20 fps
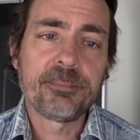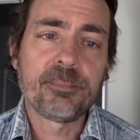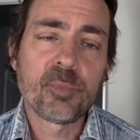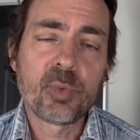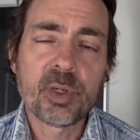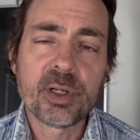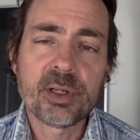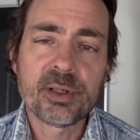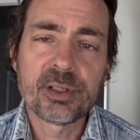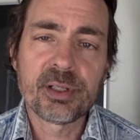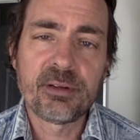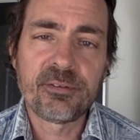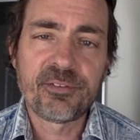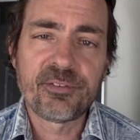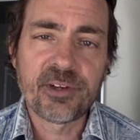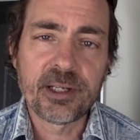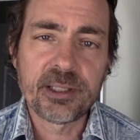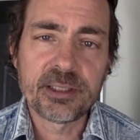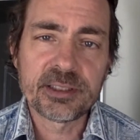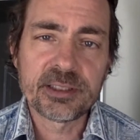What are their
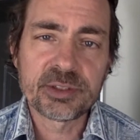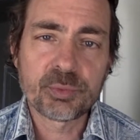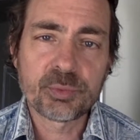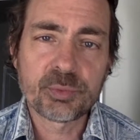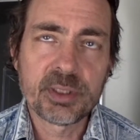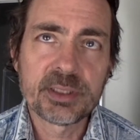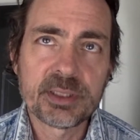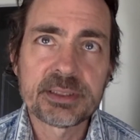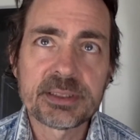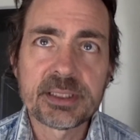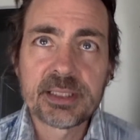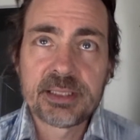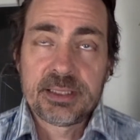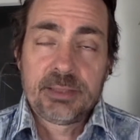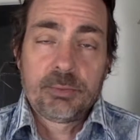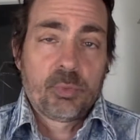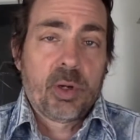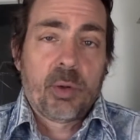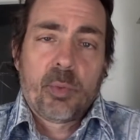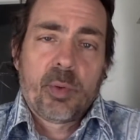findings? What is
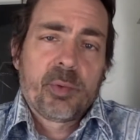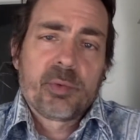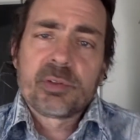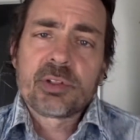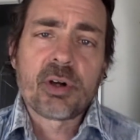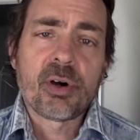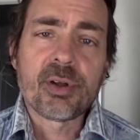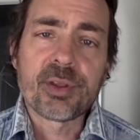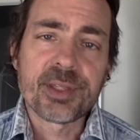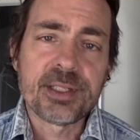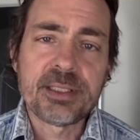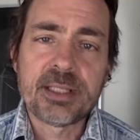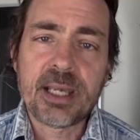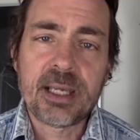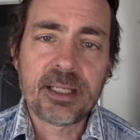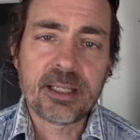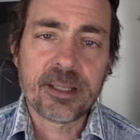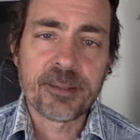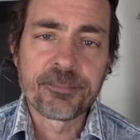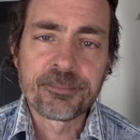what we would call the data?